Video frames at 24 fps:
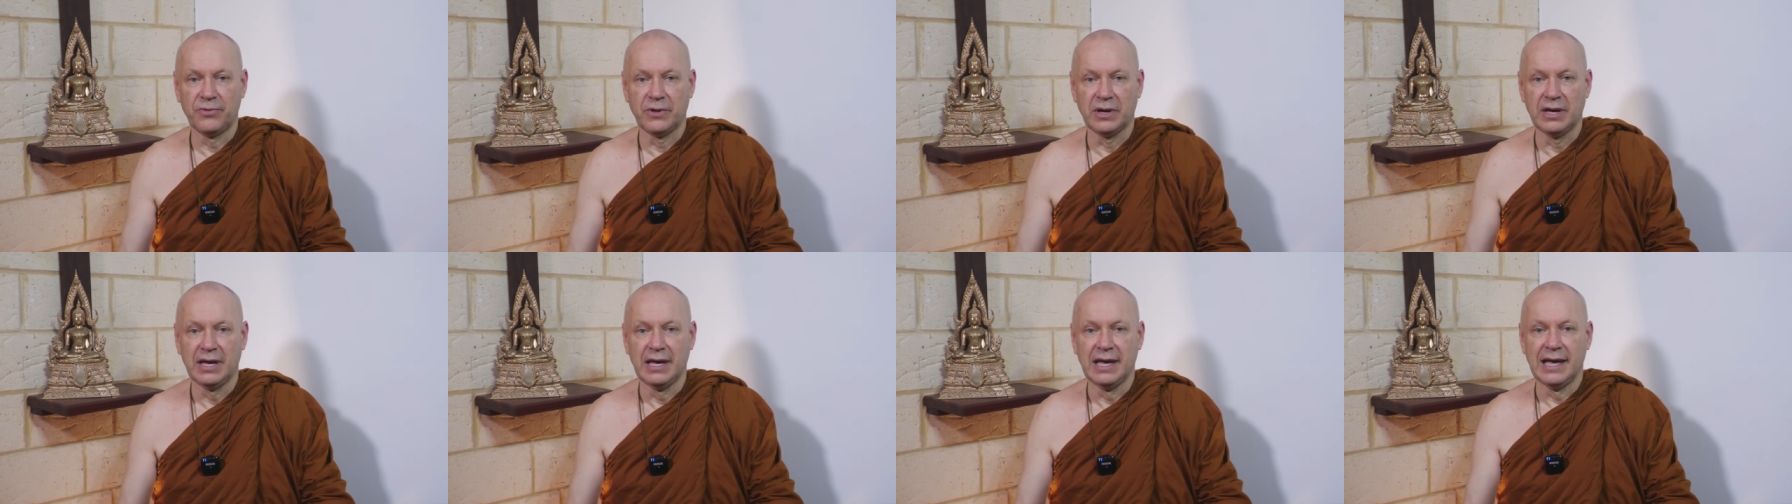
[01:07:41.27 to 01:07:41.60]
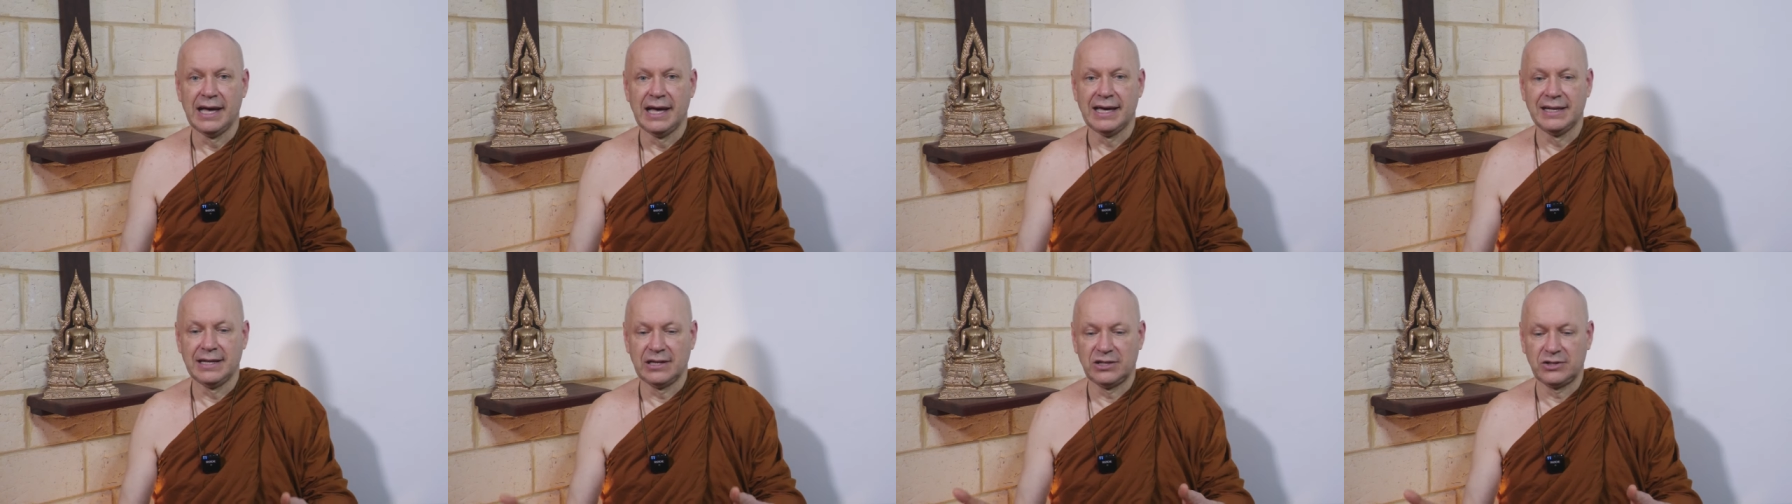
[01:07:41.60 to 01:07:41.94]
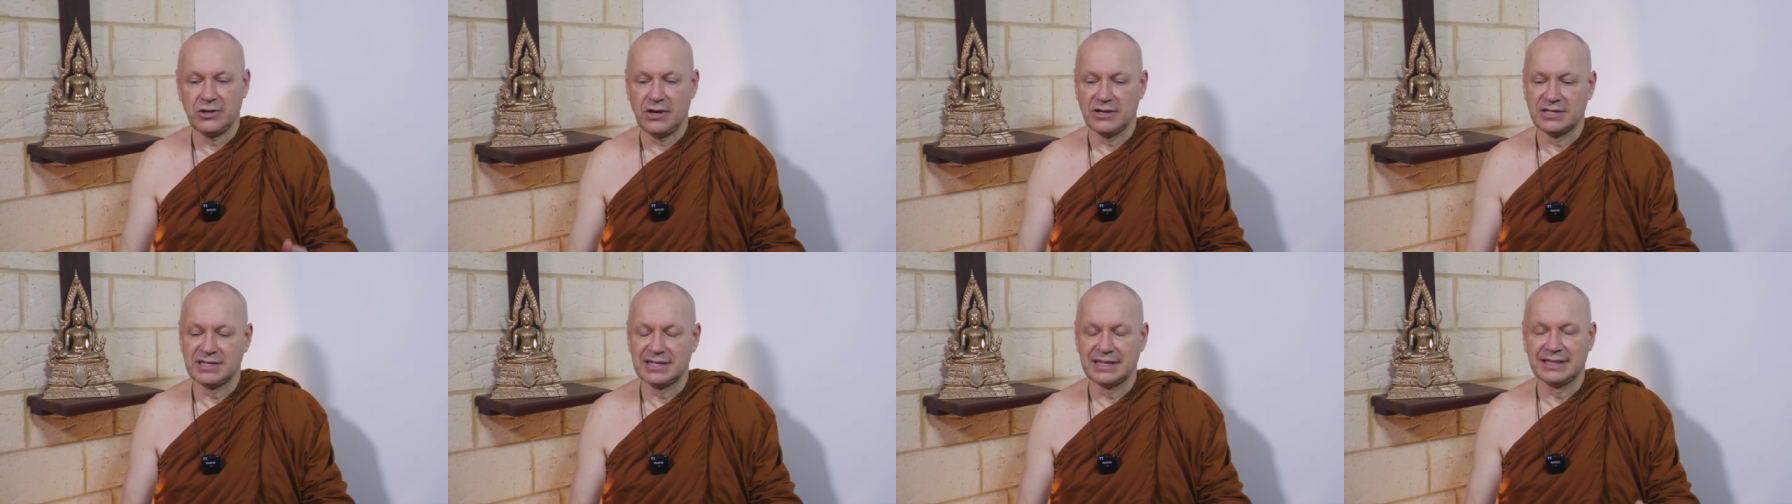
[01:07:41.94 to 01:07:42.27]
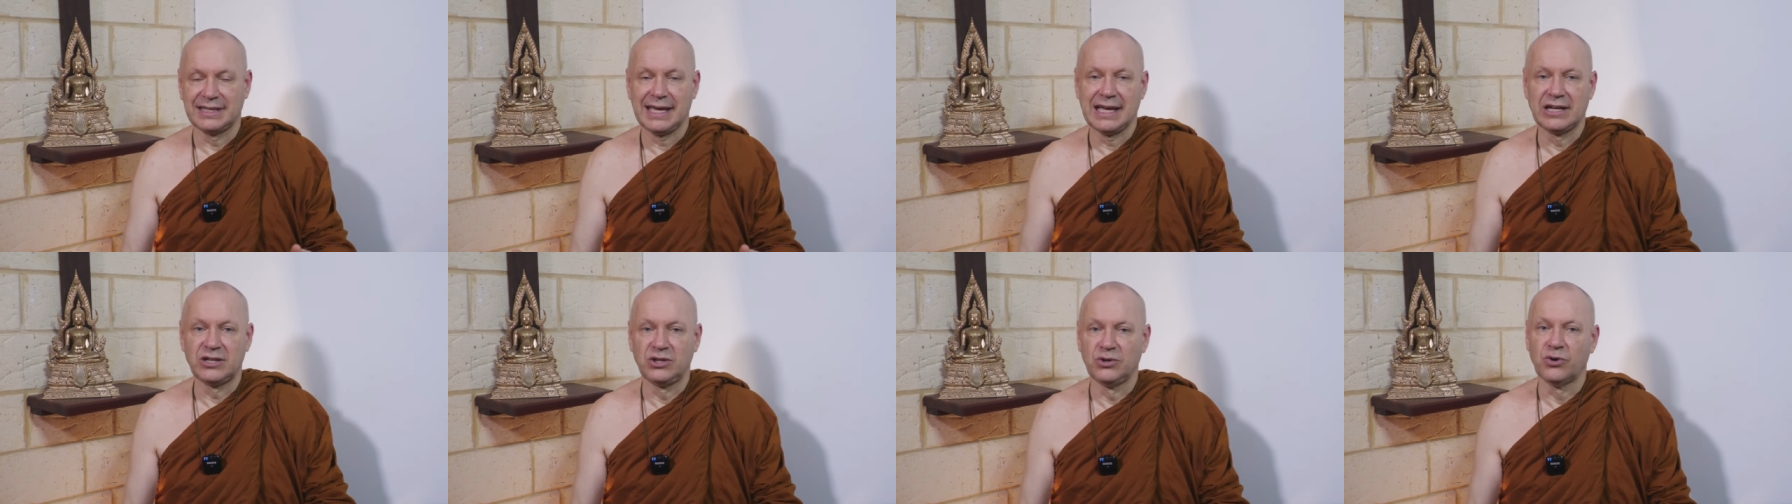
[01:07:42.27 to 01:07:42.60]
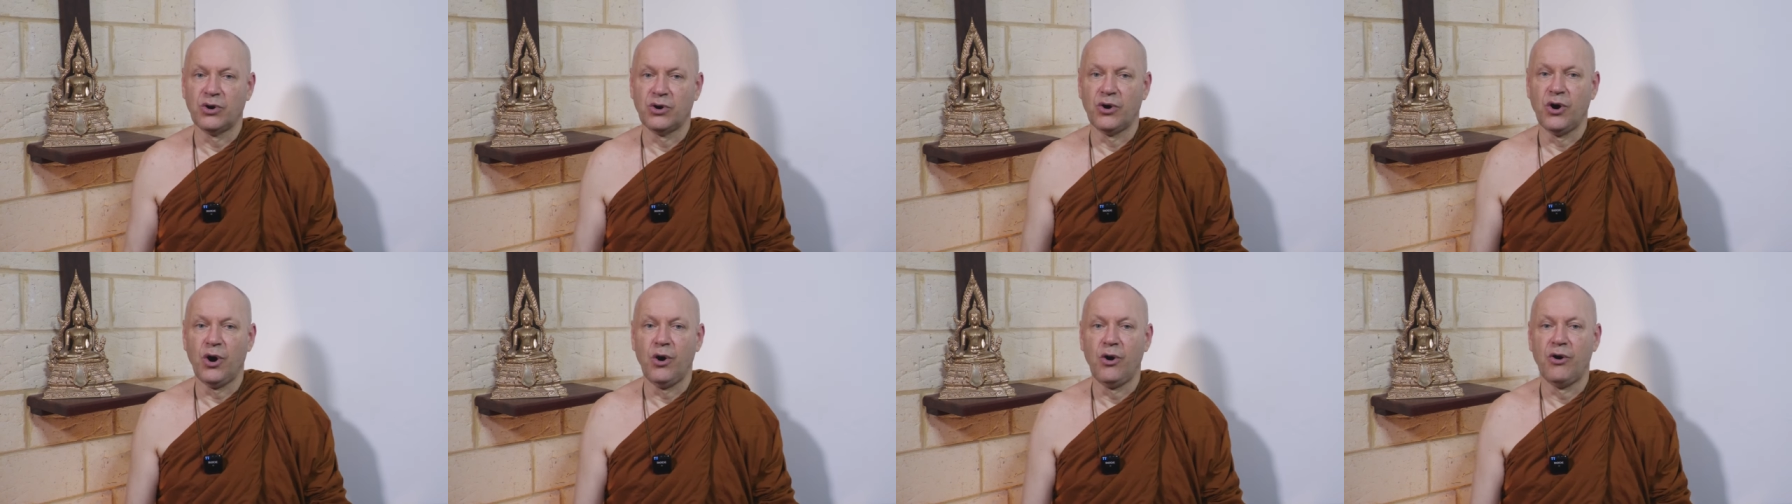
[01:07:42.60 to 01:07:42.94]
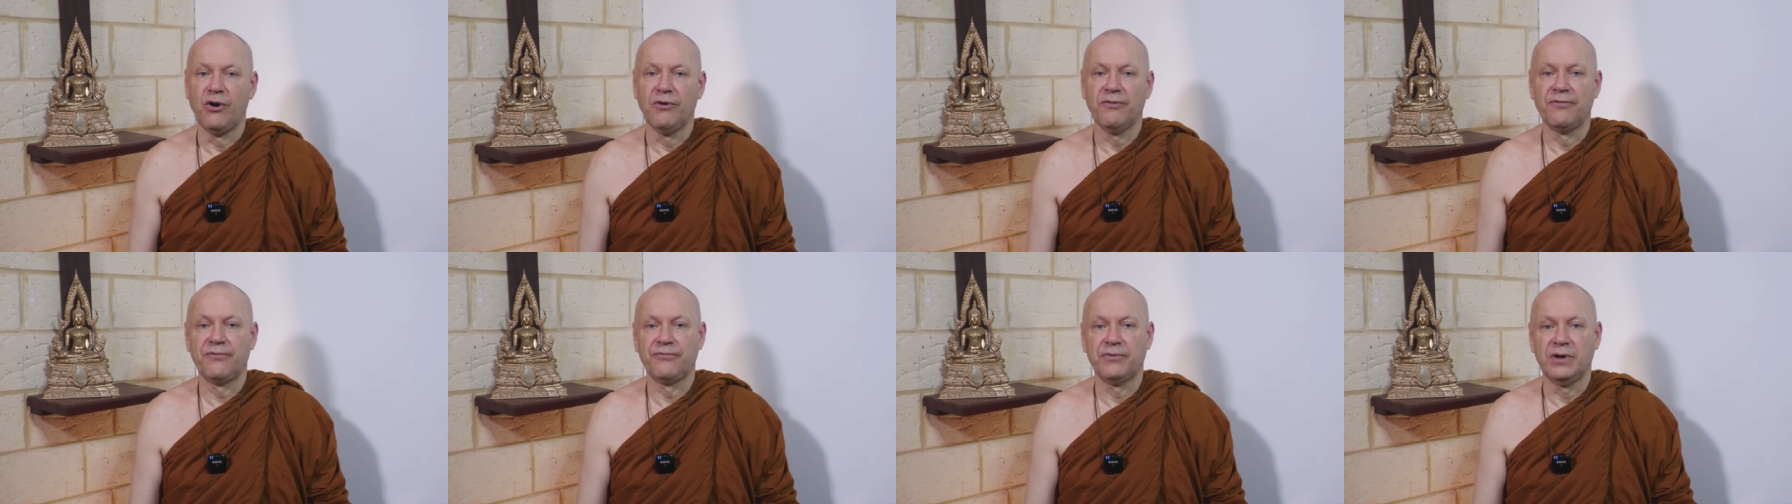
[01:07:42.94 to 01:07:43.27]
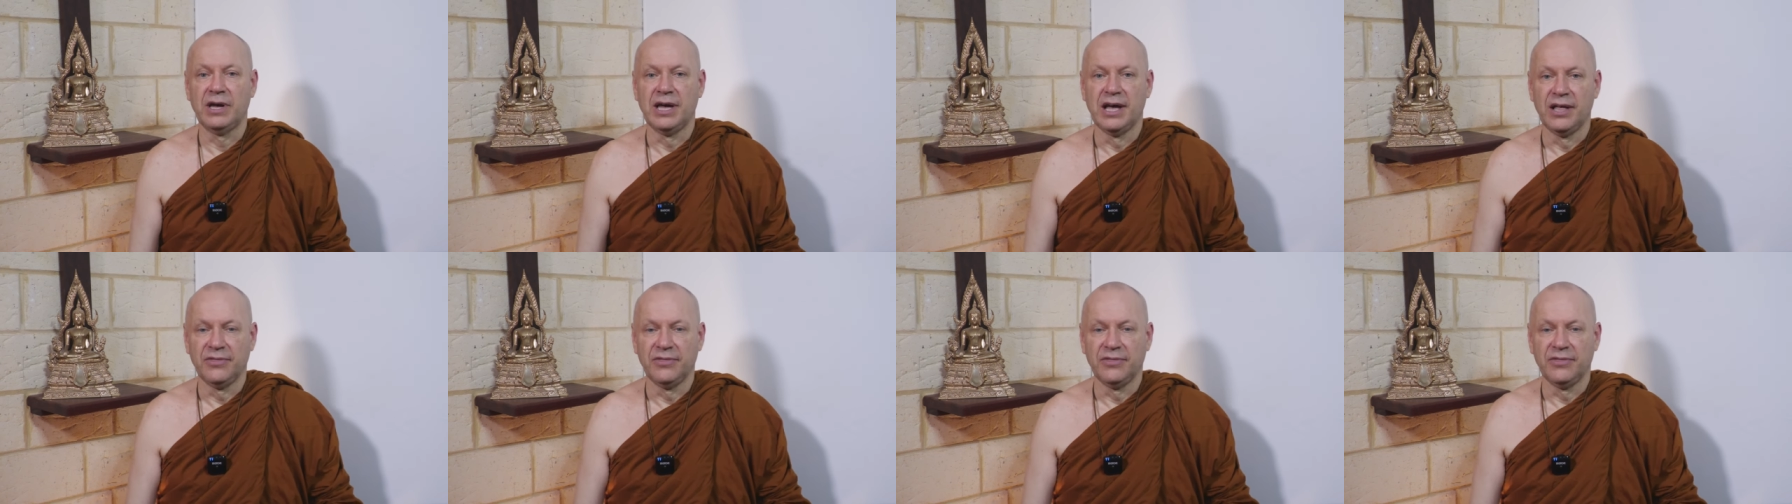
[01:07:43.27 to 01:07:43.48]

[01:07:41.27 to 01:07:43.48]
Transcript: And it doesn't get you off